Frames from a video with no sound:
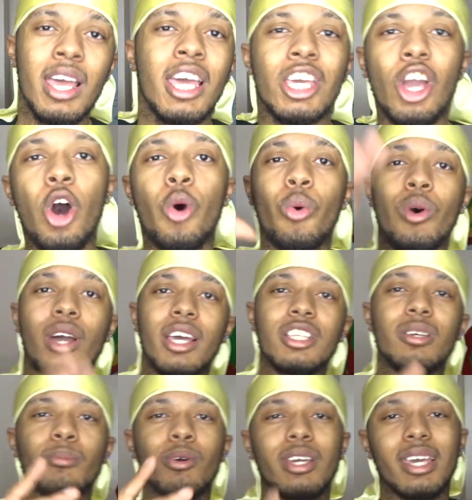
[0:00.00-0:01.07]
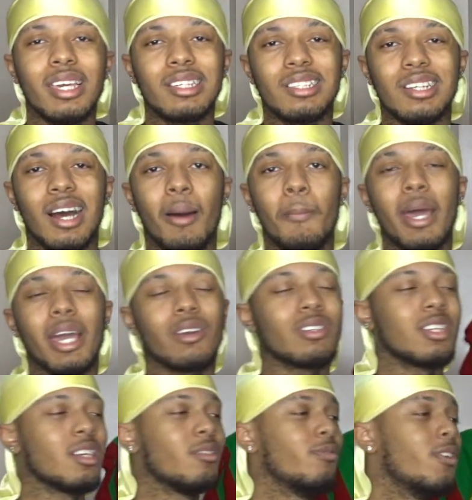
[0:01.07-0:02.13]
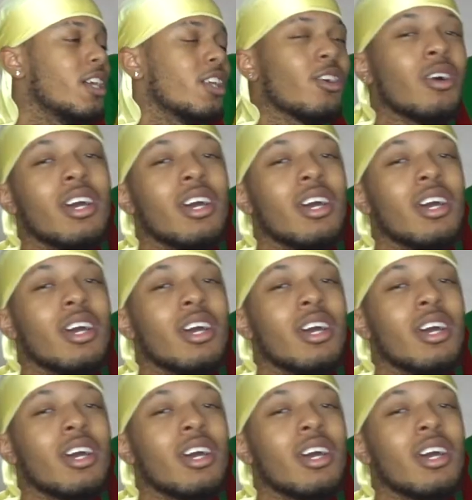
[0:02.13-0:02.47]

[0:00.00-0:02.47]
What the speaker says: Yo, it's your boy King, y'all. I'm back with another video.